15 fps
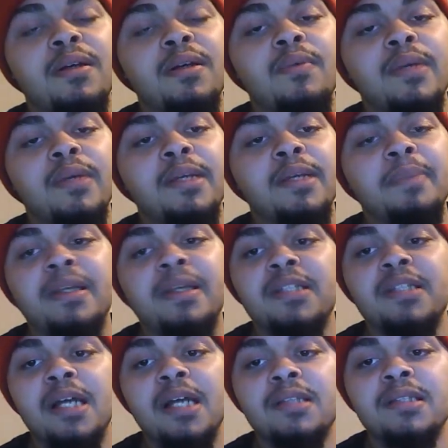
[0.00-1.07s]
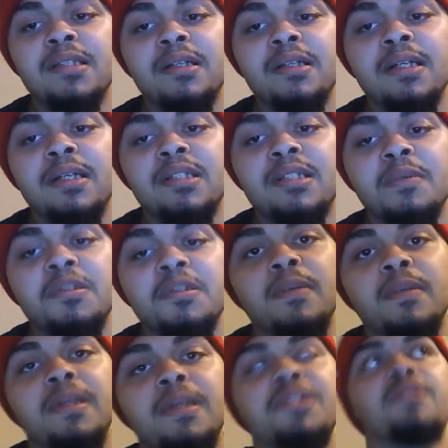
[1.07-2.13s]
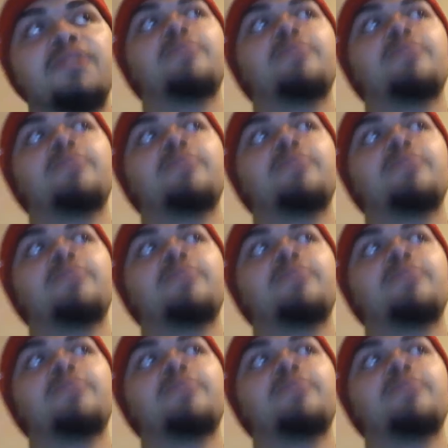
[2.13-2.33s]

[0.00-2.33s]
when he beat John Cena at SummerSlam last year